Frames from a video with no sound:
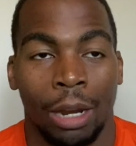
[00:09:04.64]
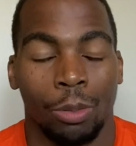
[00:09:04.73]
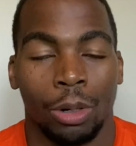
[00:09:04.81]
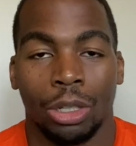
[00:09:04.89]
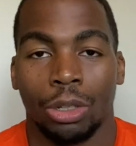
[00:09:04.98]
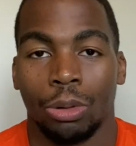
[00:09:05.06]

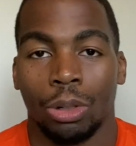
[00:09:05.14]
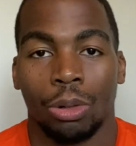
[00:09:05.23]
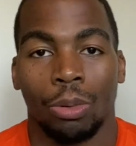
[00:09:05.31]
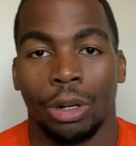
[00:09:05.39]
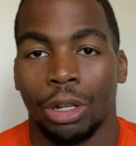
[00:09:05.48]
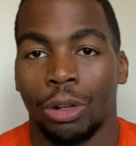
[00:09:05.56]
one student who
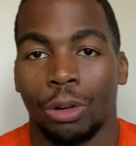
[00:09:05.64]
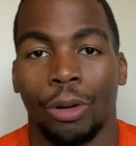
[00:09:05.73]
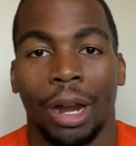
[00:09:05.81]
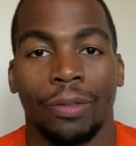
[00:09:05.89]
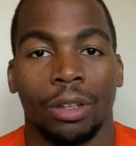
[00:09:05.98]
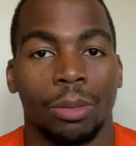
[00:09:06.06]
wanted to do
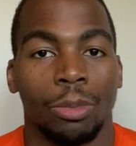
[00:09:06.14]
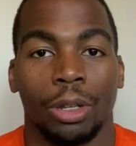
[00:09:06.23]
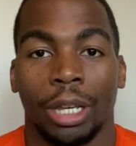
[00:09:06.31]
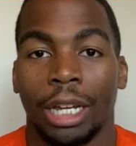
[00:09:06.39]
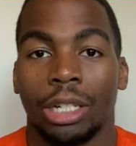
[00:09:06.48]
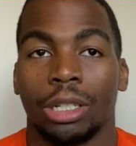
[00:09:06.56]
graphic
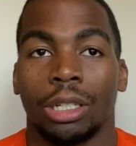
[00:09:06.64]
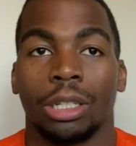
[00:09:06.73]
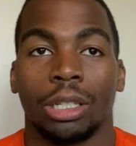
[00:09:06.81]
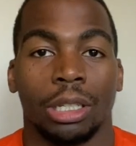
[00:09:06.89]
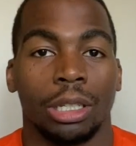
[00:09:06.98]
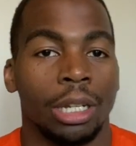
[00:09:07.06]
communications,
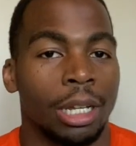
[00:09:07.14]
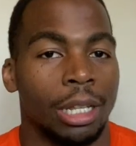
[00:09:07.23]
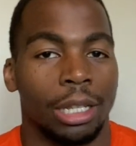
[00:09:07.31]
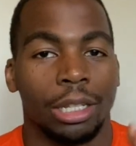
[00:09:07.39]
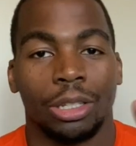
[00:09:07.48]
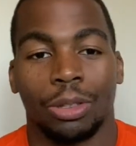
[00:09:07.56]
and
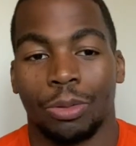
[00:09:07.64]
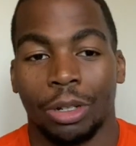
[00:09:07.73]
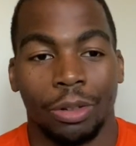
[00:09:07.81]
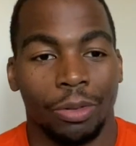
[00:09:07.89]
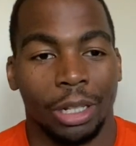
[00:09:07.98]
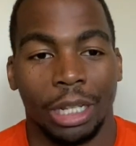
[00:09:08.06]
this is a really,
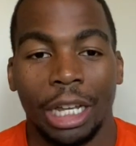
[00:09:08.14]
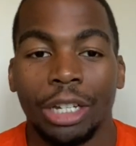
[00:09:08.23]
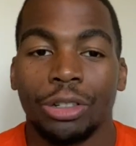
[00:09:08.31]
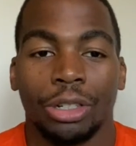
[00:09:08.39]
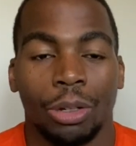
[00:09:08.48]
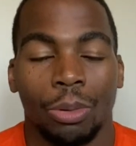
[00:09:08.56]
really
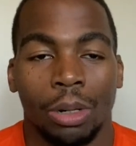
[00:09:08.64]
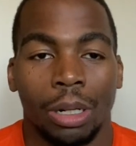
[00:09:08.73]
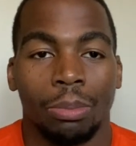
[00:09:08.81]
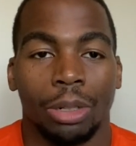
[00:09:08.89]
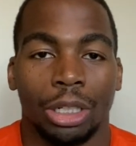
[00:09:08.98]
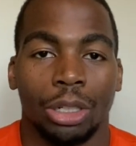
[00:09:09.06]
interesting one,
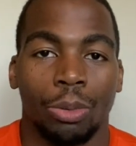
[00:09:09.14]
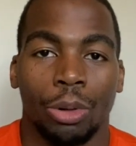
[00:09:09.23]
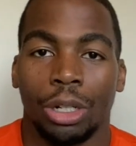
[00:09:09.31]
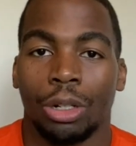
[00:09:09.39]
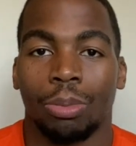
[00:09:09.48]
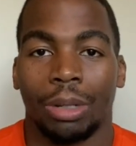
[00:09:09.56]
but she
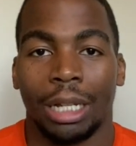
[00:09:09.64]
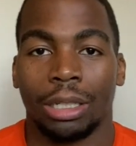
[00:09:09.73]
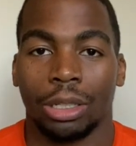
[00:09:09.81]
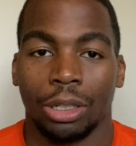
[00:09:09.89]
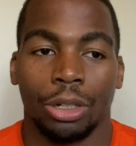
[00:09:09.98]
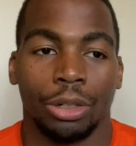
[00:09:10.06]
wanted to do plastic
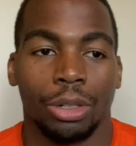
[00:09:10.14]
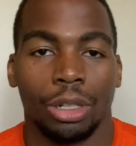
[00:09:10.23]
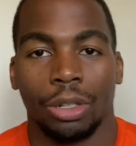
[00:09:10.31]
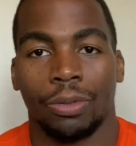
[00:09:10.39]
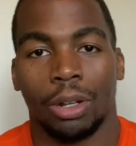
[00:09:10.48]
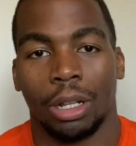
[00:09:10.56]
surgery.
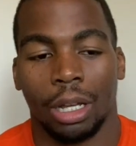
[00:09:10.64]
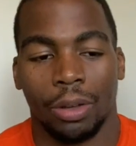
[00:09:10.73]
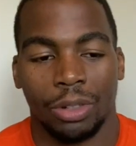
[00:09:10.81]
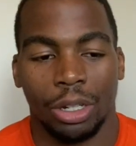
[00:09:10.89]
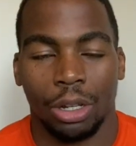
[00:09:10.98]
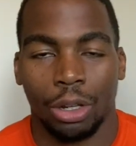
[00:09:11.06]
She felt like if
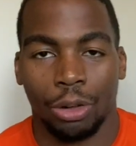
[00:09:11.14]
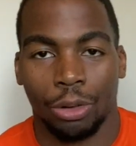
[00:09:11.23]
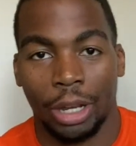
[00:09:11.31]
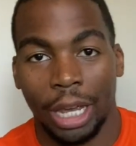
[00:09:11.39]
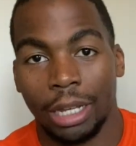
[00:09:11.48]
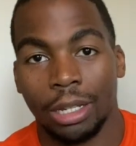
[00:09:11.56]
she could
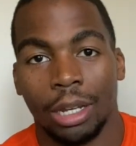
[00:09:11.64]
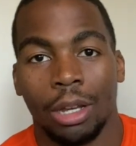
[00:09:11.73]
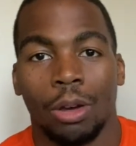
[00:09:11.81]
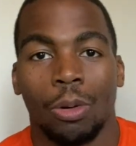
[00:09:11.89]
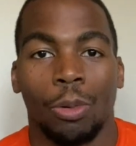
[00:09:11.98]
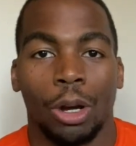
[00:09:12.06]
create
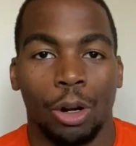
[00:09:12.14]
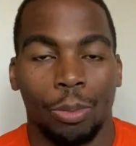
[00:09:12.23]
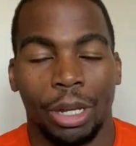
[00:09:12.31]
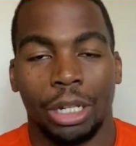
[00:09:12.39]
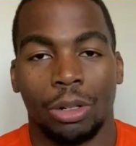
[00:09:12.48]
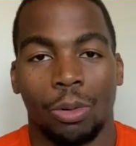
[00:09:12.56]
what her
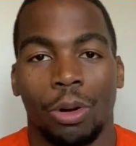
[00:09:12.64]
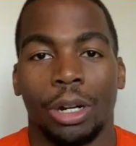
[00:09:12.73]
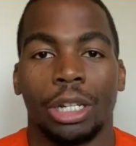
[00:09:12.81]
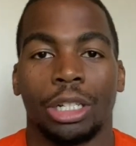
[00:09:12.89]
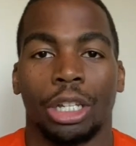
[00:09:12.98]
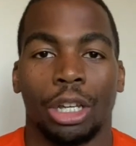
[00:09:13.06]
patient
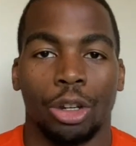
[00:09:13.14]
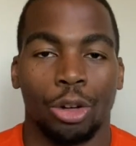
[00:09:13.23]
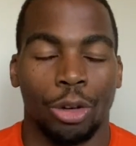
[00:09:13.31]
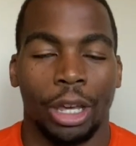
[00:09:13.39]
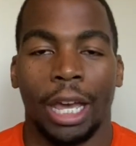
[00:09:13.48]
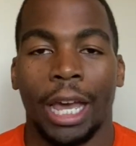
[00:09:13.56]
wanted, she could
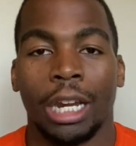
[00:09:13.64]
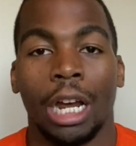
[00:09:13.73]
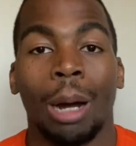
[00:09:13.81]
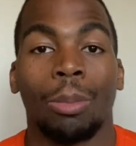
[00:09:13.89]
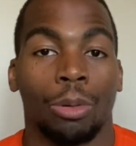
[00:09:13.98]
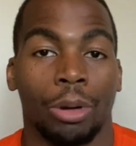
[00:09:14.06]
create and
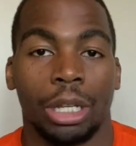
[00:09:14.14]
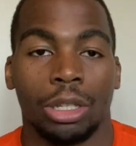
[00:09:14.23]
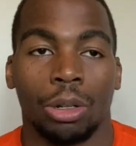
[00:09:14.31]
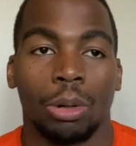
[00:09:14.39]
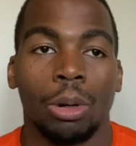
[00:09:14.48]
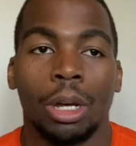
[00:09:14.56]
operate.
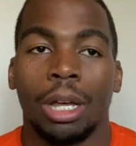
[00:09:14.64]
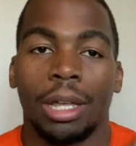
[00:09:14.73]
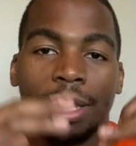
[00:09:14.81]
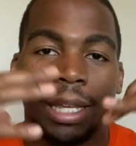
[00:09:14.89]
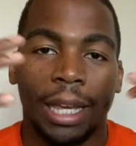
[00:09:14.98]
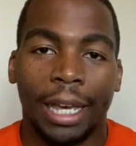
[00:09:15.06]
So
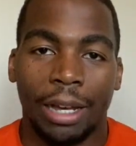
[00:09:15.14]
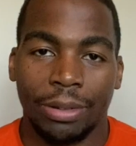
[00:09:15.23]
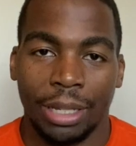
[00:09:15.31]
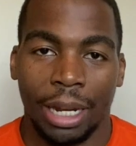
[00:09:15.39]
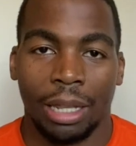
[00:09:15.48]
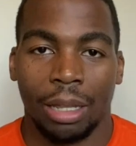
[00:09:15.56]
thinking
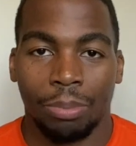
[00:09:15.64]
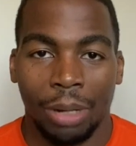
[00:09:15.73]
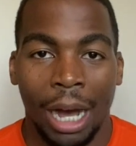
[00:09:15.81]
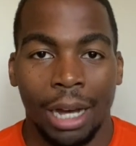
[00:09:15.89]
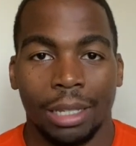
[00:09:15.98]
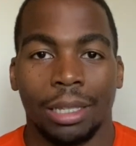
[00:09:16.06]
outside of the
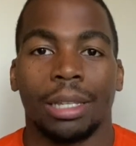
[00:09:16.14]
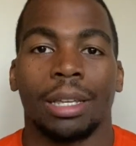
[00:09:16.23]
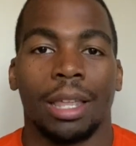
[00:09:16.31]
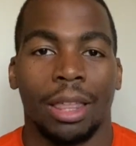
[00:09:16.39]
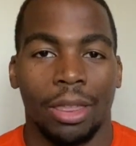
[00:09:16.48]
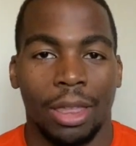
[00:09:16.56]
box,
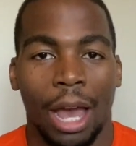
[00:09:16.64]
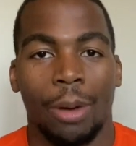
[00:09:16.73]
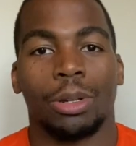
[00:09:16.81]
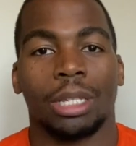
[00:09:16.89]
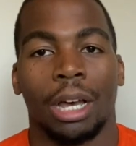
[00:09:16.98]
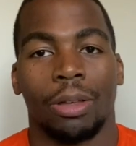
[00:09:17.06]
that
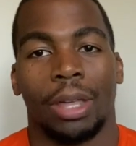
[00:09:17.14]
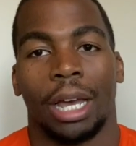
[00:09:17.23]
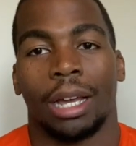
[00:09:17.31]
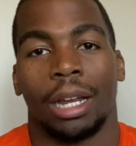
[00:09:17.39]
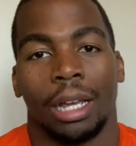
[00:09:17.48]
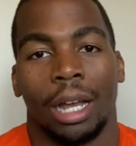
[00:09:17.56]
was how that
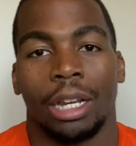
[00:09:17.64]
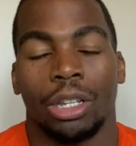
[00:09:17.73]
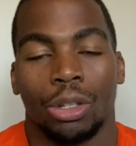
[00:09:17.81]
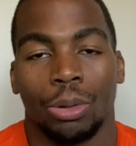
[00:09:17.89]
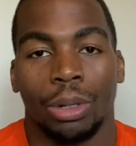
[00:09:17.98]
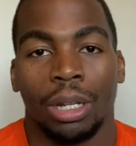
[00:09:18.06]
kind of got
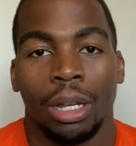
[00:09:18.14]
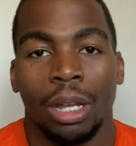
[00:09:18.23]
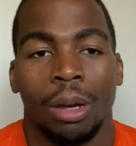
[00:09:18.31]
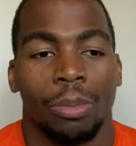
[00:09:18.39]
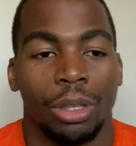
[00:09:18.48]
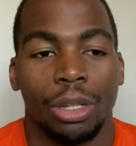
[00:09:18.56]
into it.
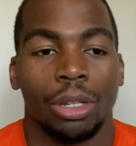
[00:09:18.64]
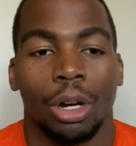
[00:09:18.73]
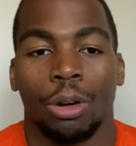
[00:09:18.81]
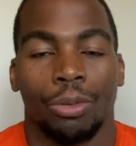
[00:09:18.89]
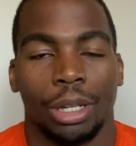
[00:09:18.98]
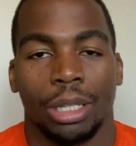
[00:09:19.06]
But these are
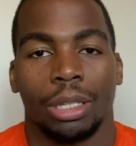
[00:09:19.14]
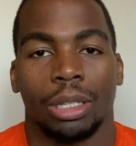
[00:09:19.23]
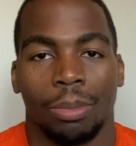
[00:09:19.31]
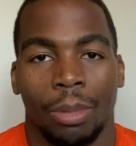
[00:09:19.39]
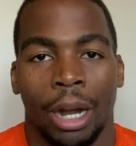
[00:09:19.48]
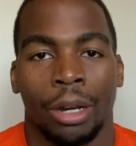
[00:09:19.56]
all reasons to
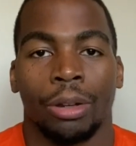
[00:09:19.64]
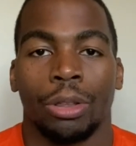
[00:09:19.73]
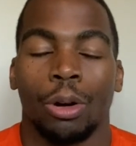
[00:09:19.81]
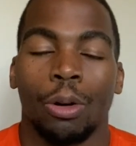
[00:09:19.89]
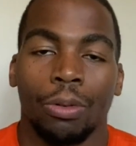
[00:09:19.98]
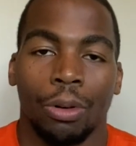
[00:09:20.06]
minor. The
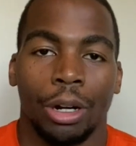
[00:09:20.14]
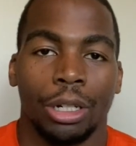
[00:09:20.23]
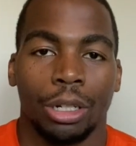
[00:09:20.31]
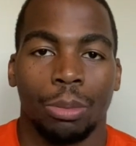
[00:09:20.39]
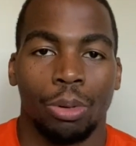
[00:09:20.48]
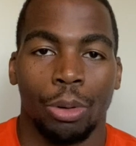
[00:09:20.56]

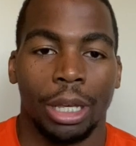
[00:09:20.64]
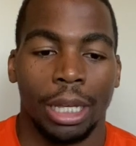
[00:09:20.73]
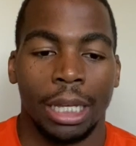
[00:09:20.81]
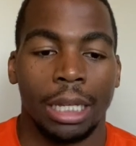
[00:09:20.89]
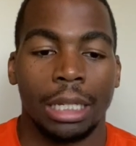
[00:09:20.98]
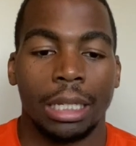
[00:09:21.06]
overarching point
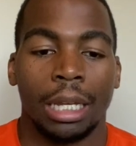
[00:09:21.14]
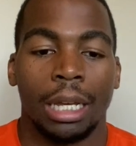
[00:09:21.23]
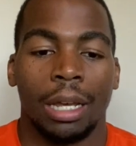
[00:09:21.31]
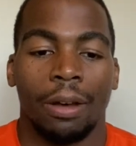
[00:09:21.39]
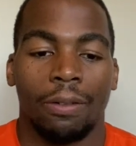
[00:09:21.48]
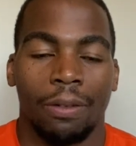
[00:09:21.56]
is
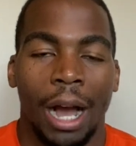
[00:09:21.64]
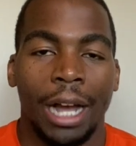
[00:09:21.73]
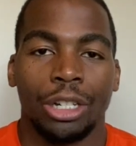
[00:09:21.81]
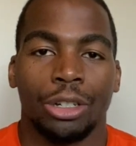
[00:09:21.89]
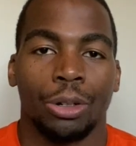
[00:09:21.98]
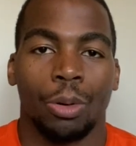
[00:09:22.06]

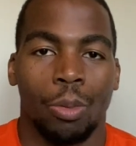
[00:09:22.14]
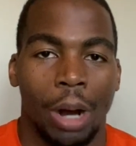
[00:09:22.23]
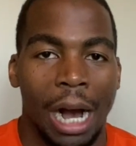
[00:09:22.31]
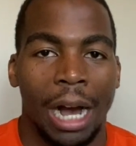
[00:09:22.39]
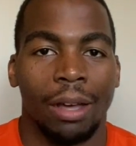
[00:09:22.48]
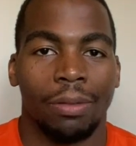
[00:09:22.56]
find your
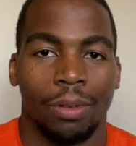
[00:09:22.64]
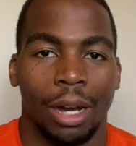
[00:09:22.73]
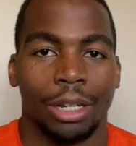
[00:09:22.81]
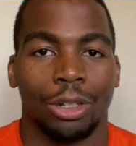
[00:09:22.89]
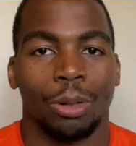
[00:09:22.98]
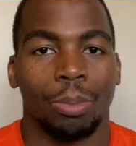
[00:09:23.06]
why,
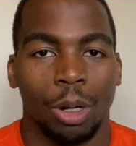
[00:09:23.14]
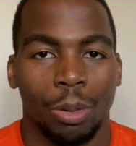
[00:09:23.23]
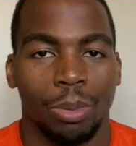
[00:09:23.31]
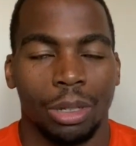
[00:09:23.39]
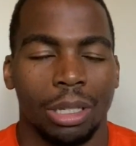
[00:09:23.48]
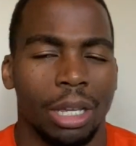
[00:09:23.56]
find your
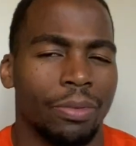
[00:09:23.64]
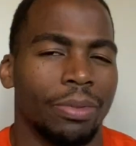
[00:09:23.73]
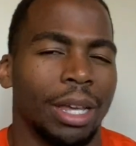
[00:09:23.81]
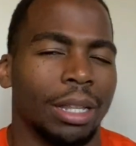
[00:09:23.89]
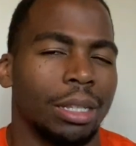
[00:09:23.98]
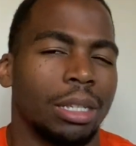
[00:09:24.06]
purpose. If
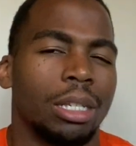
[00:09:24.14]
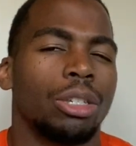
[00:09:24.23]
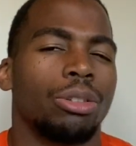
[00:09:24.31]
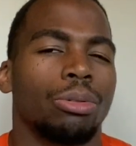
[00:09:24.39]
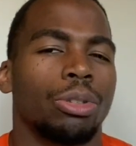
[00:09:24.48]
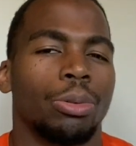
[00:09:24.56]
that leads
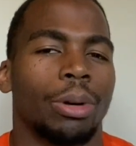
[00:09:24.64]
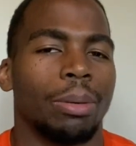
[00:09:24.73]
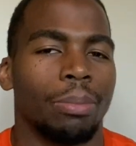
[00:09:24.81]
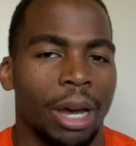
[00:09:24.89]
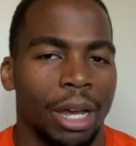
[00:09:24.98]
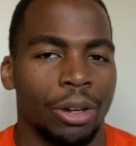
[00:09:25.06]
you to a
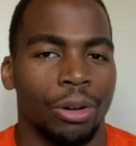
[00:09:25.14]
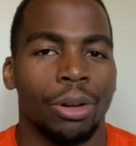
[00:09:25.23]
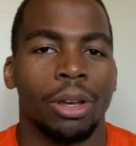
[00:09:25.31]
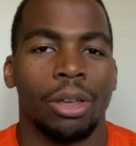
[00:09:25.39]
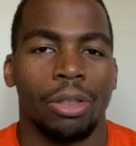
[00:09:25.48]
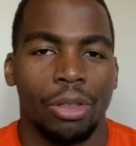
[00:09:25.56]
minor,
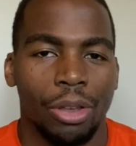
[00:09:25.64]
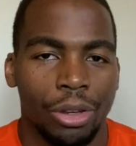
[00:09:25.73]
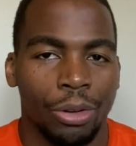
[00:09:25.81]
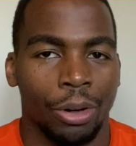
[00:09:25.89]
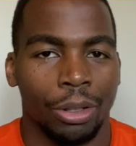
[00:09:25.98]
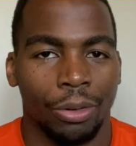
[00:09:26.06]
then
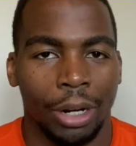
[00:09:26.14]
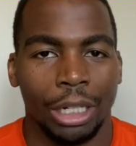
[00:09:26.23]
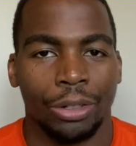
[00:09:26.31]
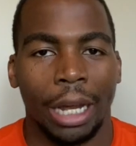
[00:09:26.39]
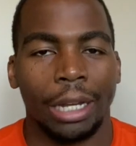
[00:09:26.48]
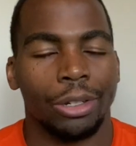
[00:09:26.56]
you're on the right
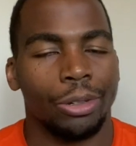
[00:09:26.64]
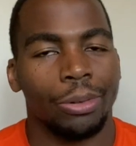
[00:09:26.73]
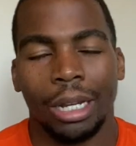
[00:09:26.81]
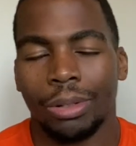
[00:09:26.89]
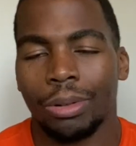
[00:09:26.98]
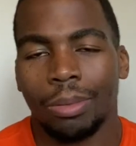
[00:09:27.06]
track. Do
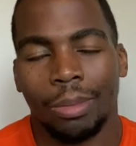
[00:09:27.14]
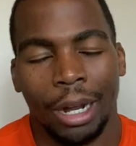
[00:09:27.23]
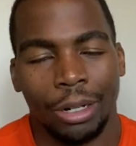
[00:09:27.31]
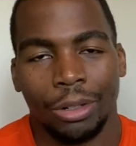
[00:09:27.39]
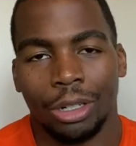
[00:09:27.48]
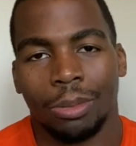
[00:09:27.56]
not do a
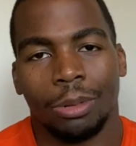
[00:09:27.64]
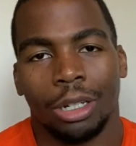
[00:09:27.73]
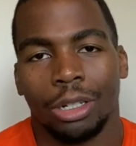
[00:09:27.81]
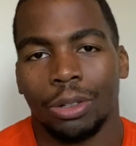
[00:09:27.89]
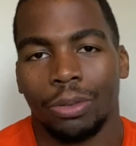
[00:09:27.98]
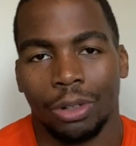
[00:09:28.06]
minor just
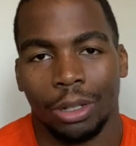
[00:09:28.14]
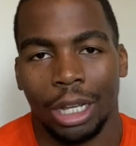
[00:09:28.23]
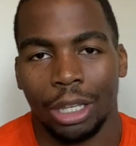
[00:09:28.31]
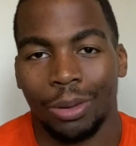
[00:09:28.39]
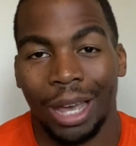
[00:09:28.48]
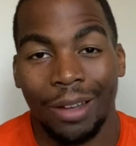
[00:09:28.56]
because you feel
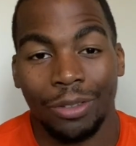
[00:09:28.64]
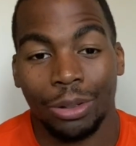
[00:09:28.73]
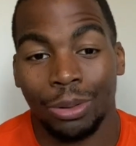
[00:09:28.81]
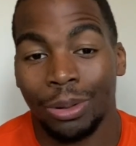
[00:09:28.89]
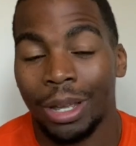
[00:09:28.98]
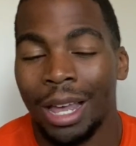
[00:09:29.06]
like you have
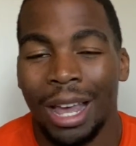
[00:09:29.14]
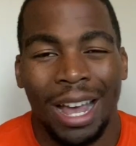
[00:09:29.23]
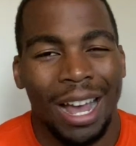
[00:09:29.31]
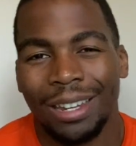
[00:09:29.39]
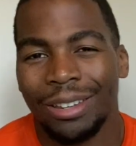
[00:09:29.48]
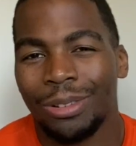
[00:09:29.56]
to.
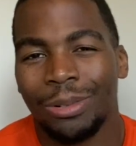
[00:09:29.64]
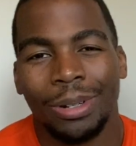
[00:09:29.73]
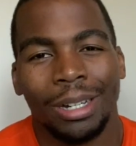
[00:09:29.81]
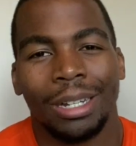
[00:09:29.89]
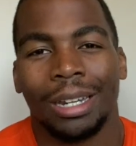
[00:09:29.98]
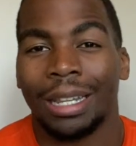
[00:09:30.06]
I didn't do
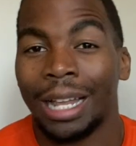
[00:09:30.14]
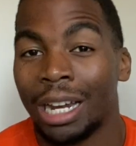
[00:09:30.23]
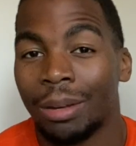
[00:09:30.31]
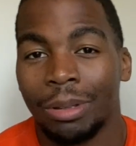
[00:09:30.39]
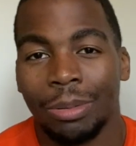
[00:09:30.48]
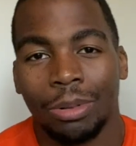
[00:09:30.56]
one. A lot
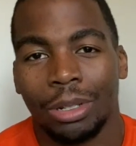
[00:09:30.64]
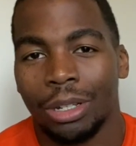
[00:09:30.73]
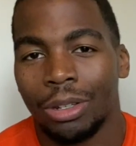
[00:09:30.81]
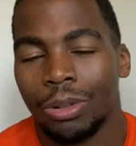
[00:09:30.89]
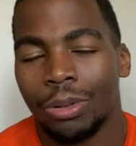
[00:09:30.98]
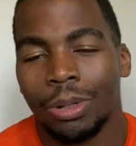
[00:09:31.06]
of people didn't
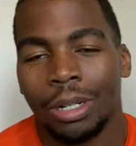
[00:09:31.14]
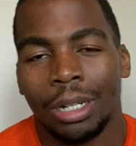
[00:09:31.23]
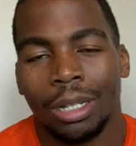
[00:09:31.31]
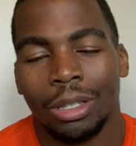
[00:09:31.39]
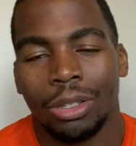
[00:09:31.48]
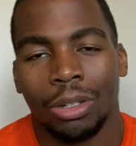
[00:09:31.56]
do
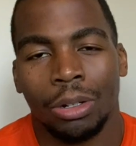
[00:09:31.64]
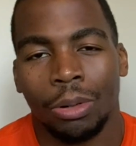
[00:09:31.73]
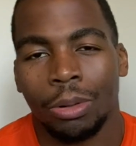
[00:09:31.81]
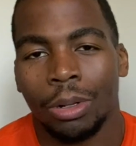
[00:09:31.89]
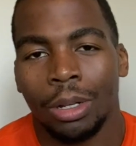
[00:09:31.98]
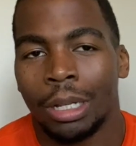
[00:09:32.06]
one. So